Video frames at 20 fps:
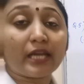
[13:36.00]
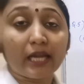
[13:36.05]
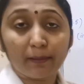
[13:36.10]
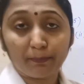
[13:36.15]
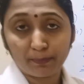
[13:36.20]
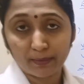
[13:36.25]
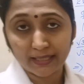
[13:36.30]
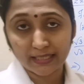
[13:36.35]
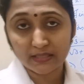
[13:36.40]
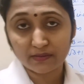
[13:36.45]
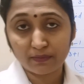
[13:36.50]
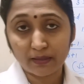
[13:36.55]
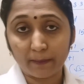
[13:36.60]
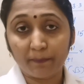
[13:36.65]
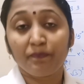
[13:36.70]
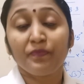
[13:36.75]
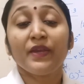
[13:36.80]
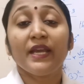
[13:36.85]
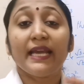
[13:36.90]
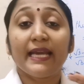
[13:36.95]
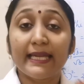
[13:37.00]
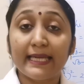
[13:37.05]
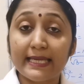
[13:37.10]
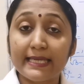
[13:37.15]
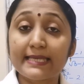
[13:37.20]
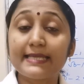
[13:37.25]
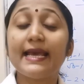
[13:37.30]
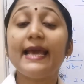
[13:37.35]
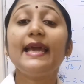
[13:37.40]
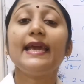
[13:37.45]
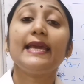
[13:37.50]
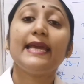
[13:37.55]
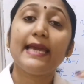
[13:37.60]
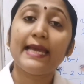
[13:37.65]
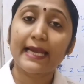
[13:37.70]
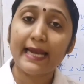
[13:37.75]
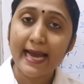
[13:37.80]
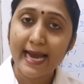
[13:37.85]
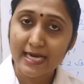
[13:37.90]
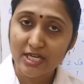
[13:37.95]
3 plus 1. It is an
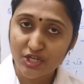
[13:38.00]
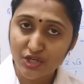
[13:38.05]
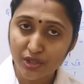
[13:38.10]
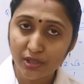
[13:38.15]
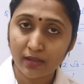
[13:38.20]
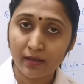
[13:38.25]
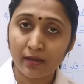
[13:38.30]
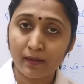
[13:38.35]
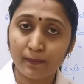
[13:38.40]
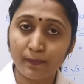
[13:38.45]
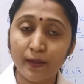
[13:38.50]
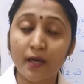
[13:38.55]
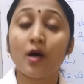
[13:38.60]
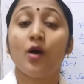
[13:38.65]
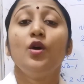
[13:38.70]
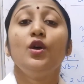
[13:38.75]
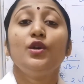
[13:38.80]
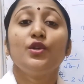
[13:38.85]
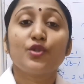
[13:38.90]
irrational number.